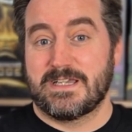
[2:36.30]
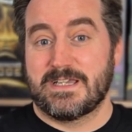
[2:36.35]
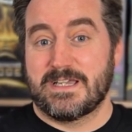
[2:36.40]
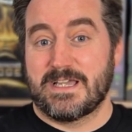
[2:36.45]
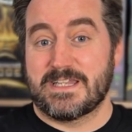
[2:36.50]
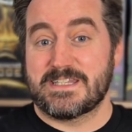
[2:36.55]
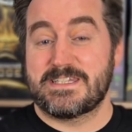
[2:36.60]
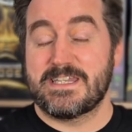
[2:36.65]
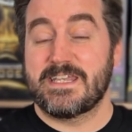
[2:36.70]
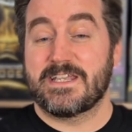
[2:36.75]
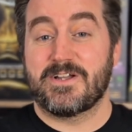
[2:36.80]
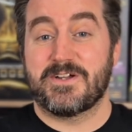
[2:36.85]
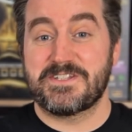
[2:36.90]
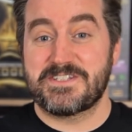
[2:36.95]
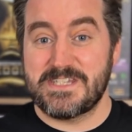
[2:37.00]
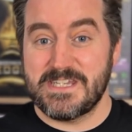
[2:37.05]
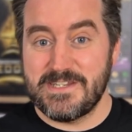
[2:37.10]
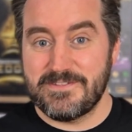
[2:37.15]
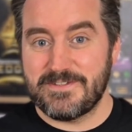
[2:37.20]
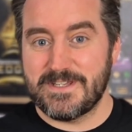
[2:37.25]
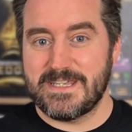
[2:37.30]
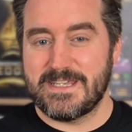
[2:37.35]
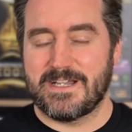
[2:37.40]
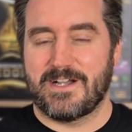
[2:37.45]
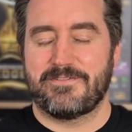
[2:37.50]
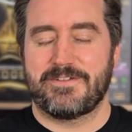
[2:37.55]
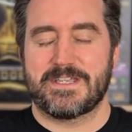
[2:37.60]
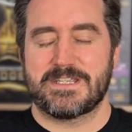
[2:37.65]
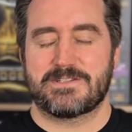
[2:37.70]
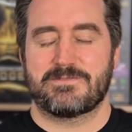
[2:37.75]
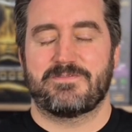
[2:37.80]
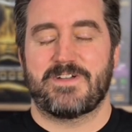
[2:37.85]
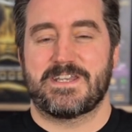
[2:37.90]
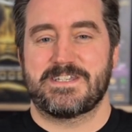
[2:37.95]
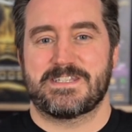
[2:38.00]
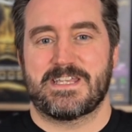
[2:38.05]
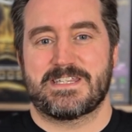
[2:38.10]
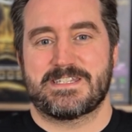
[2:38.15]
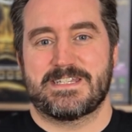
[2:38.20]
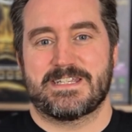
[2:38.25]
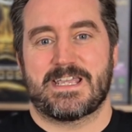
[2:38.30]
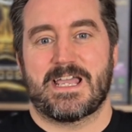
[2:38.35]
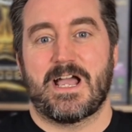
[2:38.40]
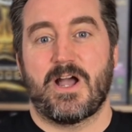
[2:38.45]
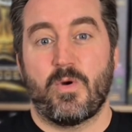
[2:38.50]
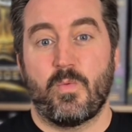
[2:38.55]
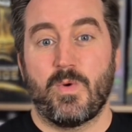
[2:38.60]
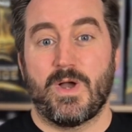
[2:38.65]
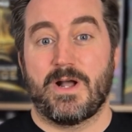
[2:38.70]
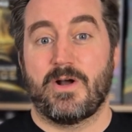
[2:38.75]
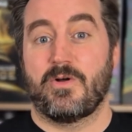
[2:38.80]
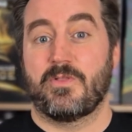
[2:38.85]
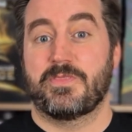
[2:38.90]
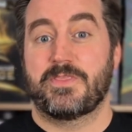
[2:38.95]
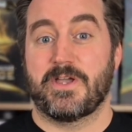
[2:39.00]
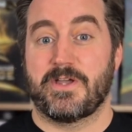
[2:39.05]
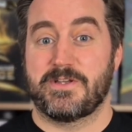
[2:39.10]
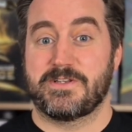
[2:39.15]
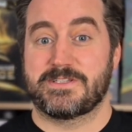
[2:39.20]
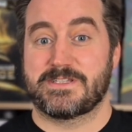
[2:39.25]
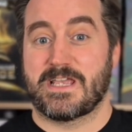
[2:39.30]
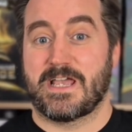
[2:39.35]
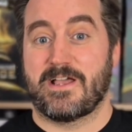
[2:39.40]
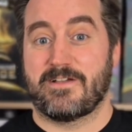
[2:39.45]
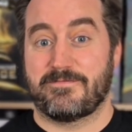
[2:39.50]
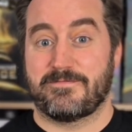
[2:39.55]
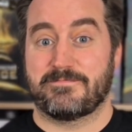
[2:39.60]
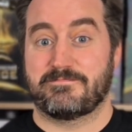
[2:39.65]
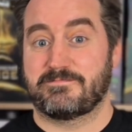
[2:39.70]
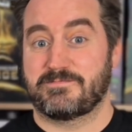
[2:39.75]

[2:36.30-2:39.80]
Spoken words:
And seeing it on TV, I think it's fantastic how well those have